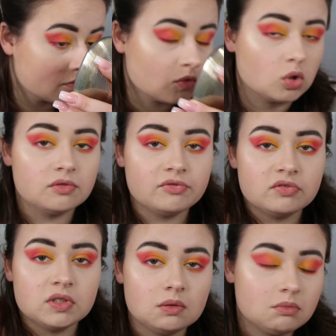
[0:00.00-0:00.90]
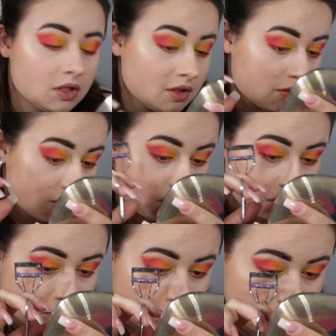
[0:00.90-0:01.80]
what, 15 minutes, and
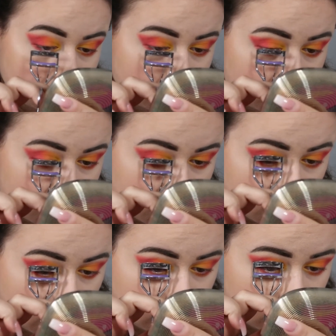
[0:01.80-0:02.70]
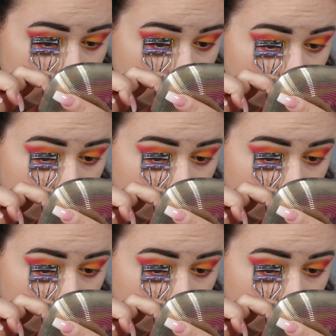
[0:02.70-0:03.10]
you can get a nice eye on.